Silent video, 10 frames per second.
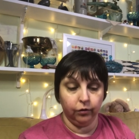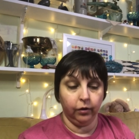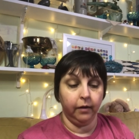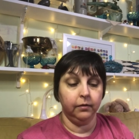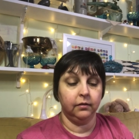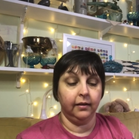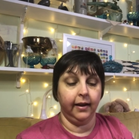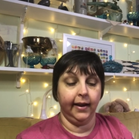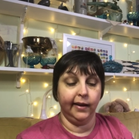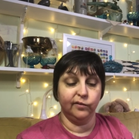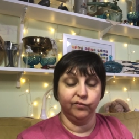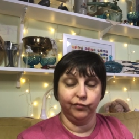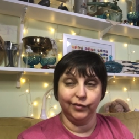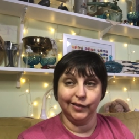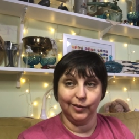So I would say
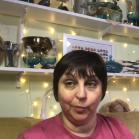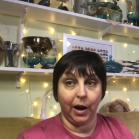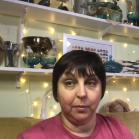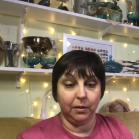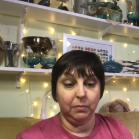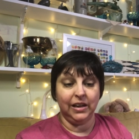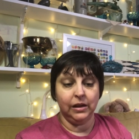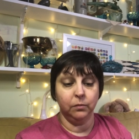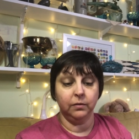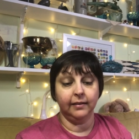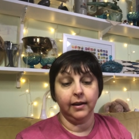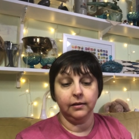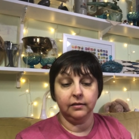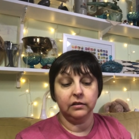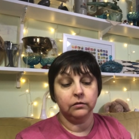probably medium
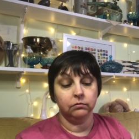sized.